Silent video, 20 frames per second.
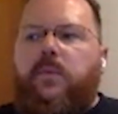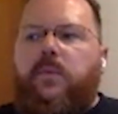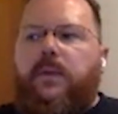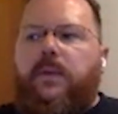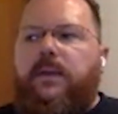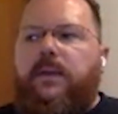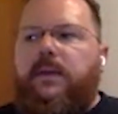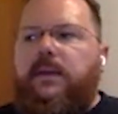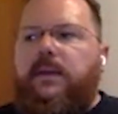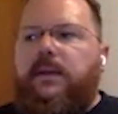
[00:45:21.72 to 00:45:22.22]

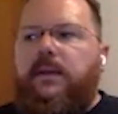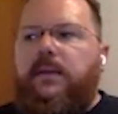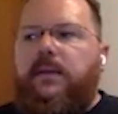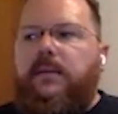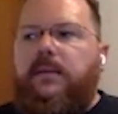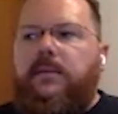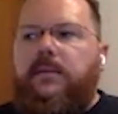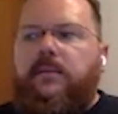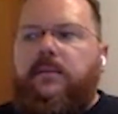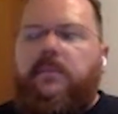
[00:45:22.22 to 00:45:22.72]
We
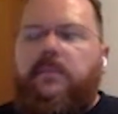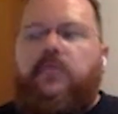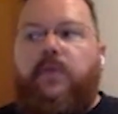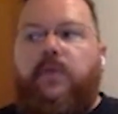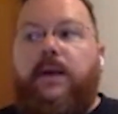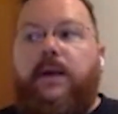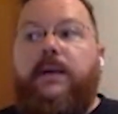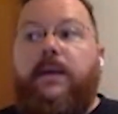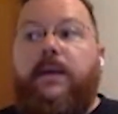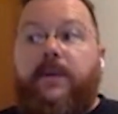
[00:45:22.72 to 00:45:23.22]

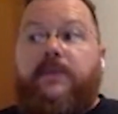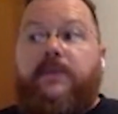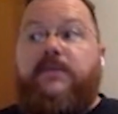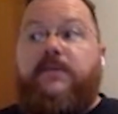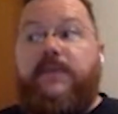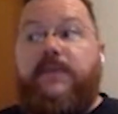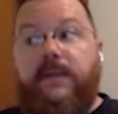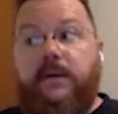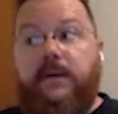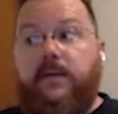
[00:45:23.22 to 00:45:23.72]
run a bunch
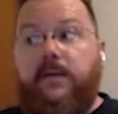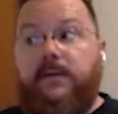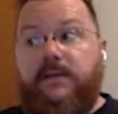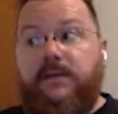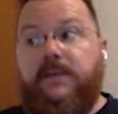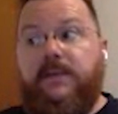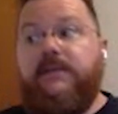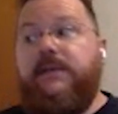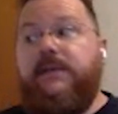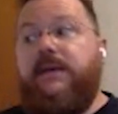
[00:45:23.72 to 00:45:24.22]
of other Go
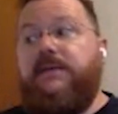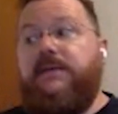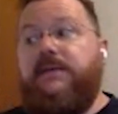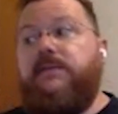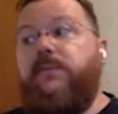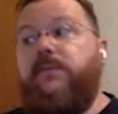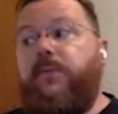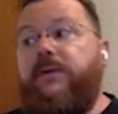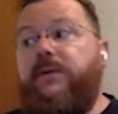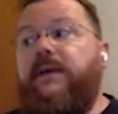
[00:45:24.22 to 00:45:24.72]
routines and ask
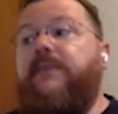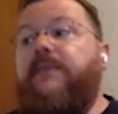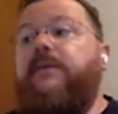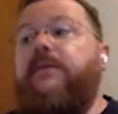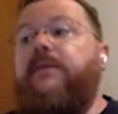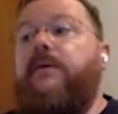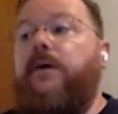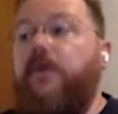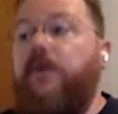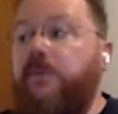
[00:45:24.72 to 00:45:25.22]
them to print out
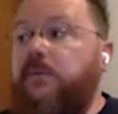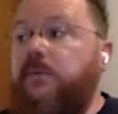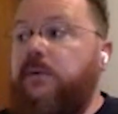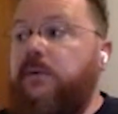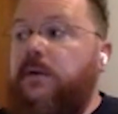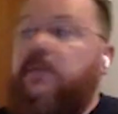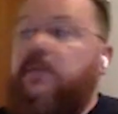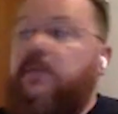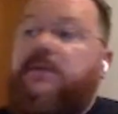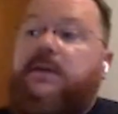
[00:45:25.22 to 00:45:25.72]
their own
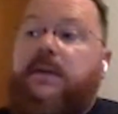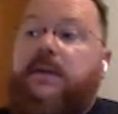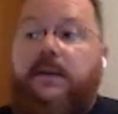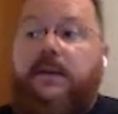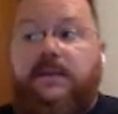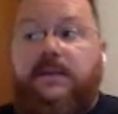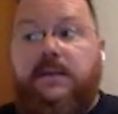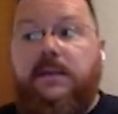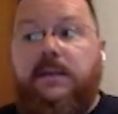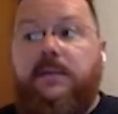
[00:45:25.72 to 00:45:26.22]
Go routine
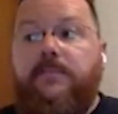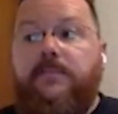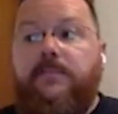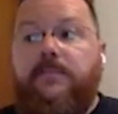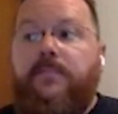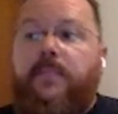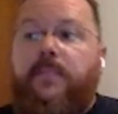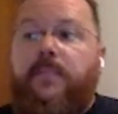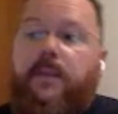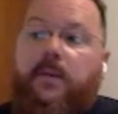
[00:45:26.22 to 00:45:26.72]
ID.
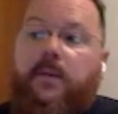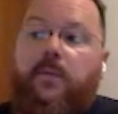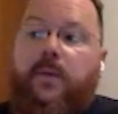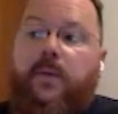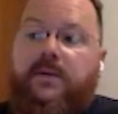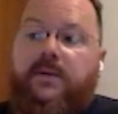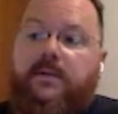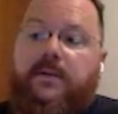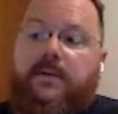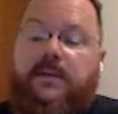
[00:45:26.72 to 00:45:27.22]

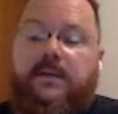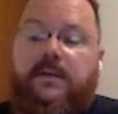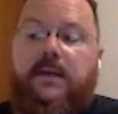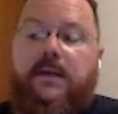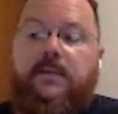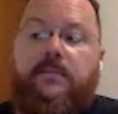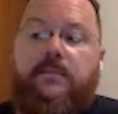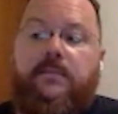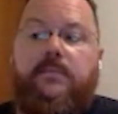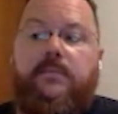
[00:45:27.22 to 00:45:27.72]
Wait till they're
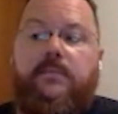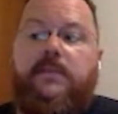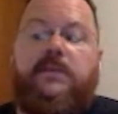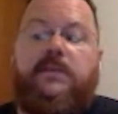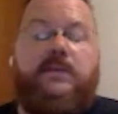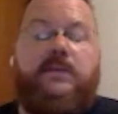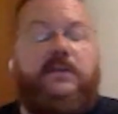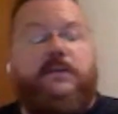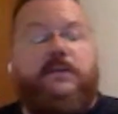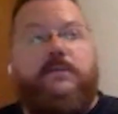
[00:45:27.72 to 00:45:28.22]
done. This
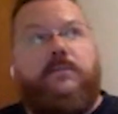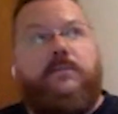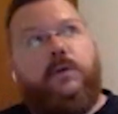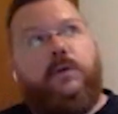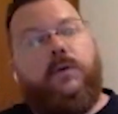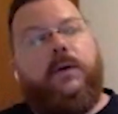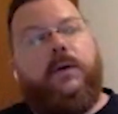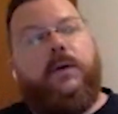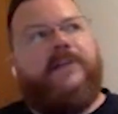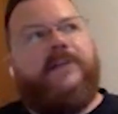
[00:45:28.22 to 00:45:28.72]
is just
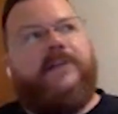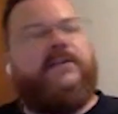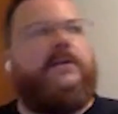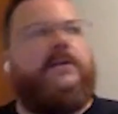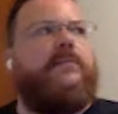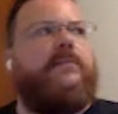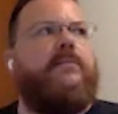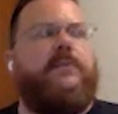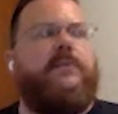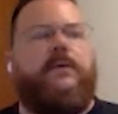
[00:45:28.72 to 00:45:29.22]
good
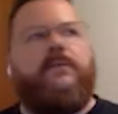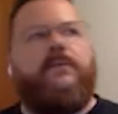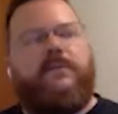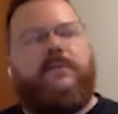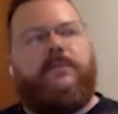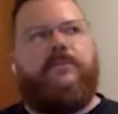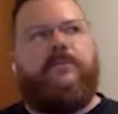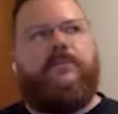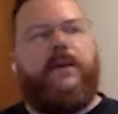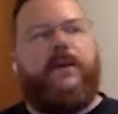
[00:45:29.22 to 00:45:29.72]
hygiene. Don't
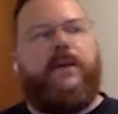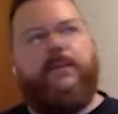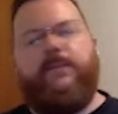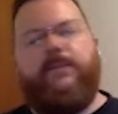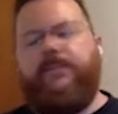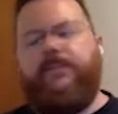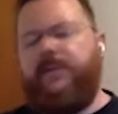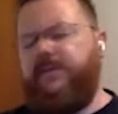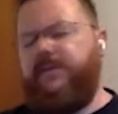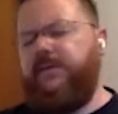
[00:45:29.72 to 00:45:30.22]
run a
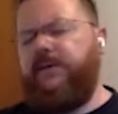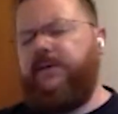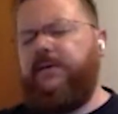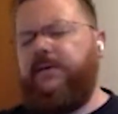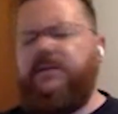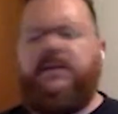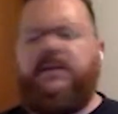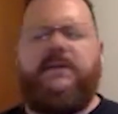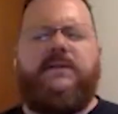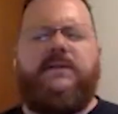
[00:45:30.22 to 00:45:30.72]
bunch of Go
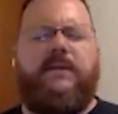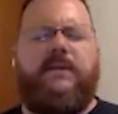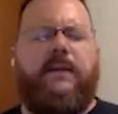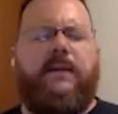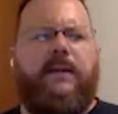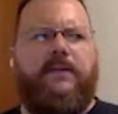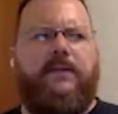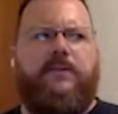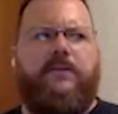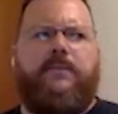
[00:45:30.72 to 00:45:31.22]
routines and
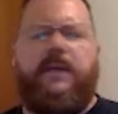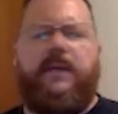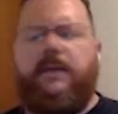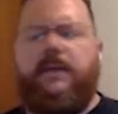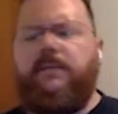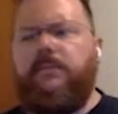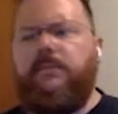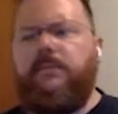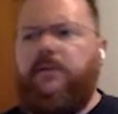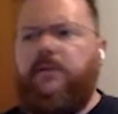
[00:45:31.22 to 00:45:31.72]
then let your
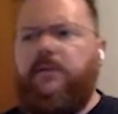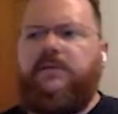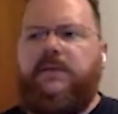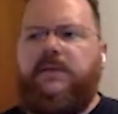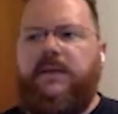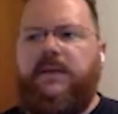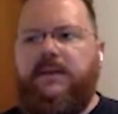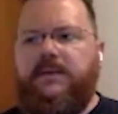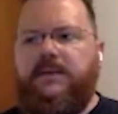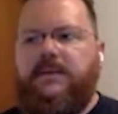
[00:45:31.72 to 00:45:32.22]
main Go
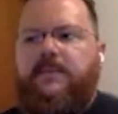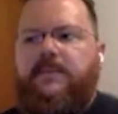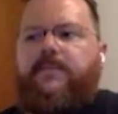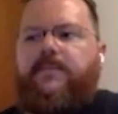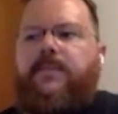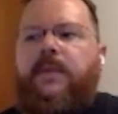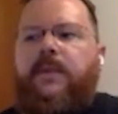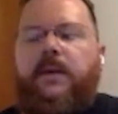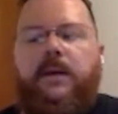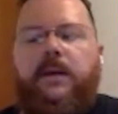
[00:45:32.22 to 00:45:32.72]
routine exit.
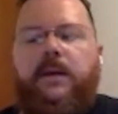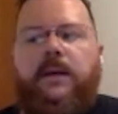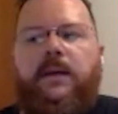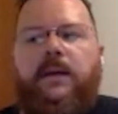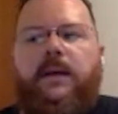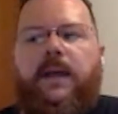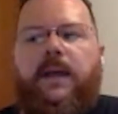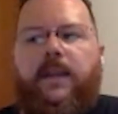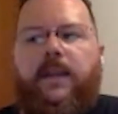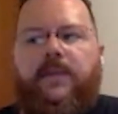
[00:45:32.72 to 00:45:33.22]

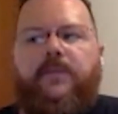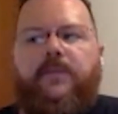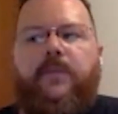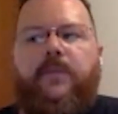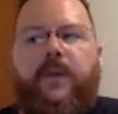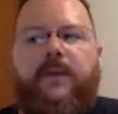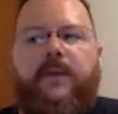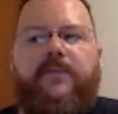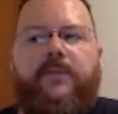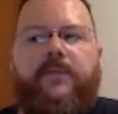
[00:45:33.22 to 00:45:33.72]
And then once we've
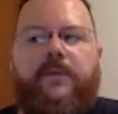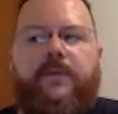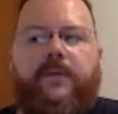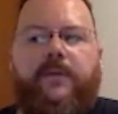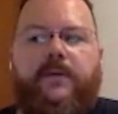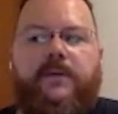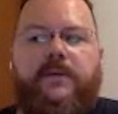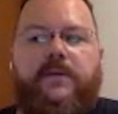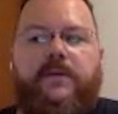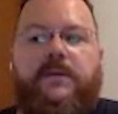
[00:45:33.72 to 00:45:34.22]
waited for all
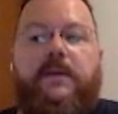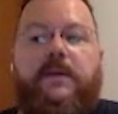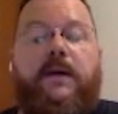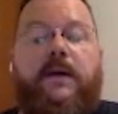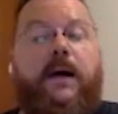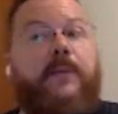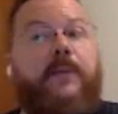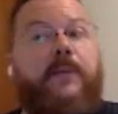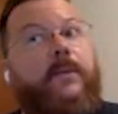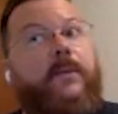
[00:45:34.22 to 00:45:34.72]
those,
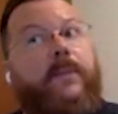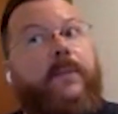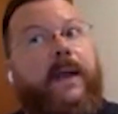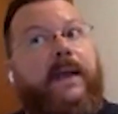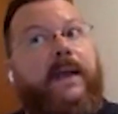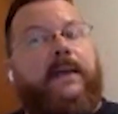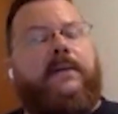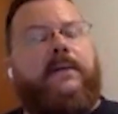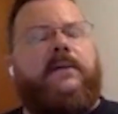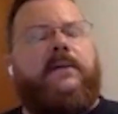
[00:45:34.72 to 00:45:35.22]
I'm going to
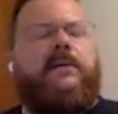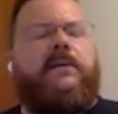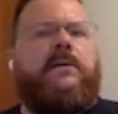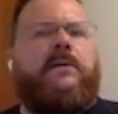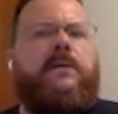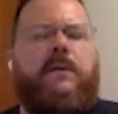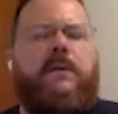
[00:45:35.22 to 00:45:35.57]
panic.